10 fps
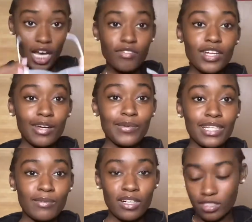feel like Willy
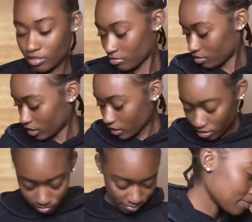Wonka. All right,
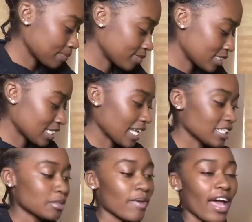we just got
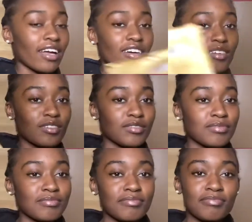this pack of
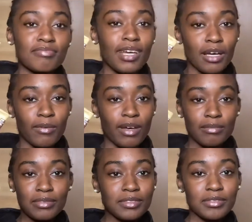makeup
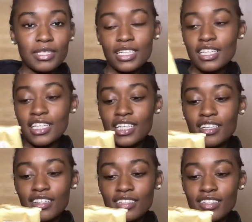wipes.
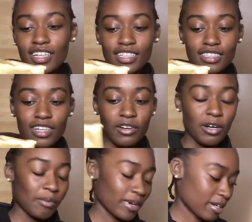They're just cocoa
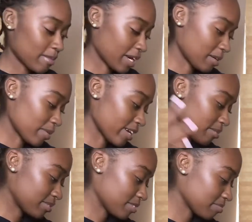butter makeup
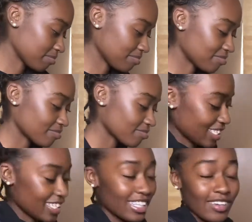wipes.
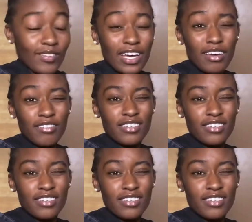And then we have,